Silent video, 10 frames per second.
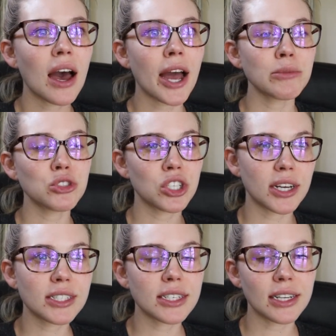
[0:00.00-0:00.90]
I'm
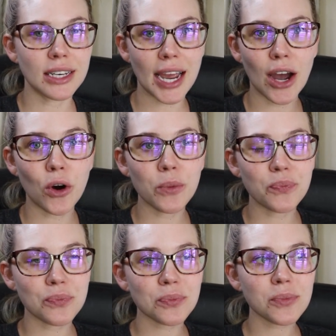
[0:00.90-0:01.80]
just
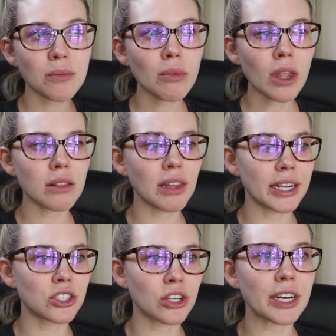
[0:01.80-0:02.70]
now,
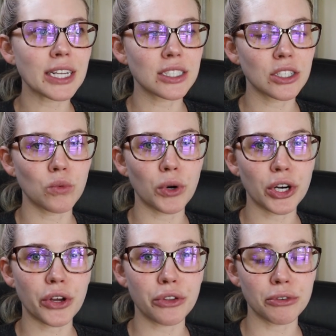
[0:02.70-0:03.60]
like, starting to
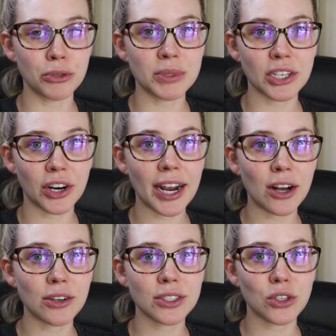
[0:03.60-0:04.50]
work on the rooms in our
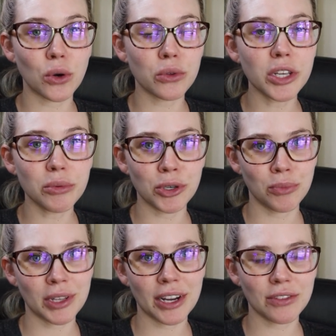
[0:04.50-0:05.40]
house. The only
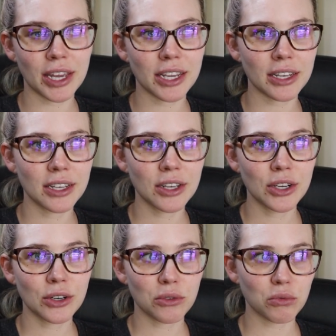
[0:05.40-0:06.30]
room that I've, like,
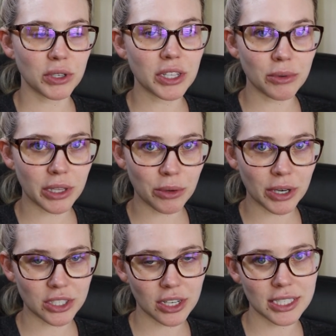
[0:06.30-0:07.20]
really, really
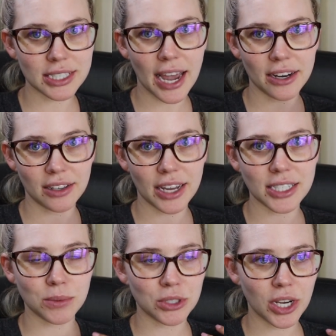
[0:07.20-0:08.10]
worked on is
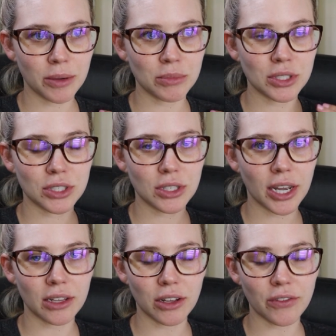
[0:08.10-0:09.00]
Adeline's, which I'm,
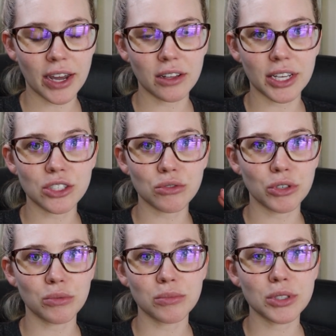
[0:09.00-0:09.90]
I love Adeline's
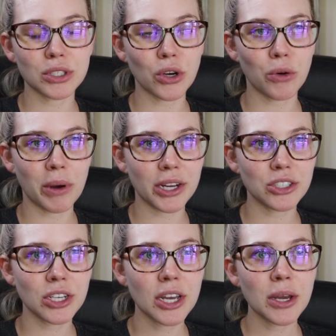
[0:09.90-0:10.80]
room so
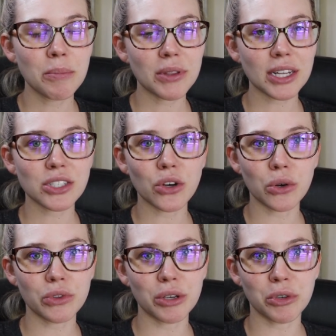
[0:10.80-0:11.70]
much, but that's the
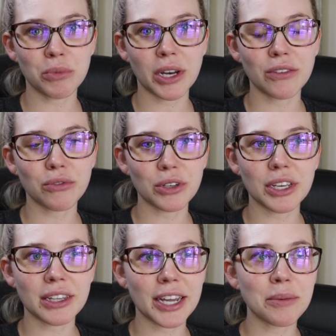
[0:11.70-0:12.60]
only room that I've
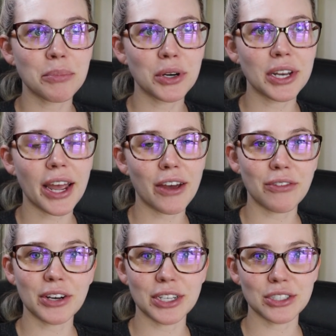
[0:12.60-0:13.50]
really, like, put
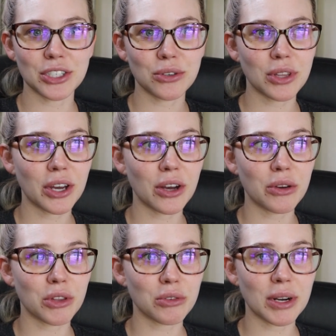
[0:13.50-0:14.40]
effort into. The,
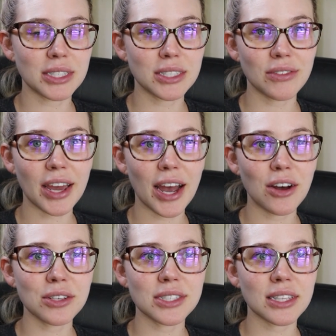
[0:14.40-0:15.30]
the rest of the
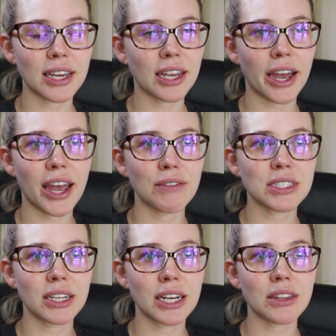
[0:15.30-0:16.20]
house, like, I
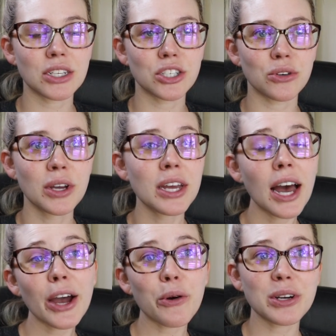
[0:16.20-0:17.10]
haven't done anything to.
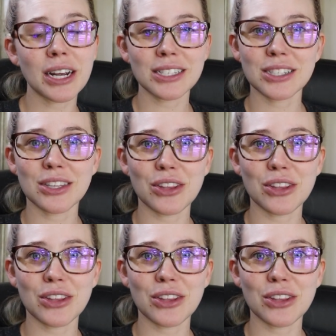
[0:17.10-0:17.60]
I organized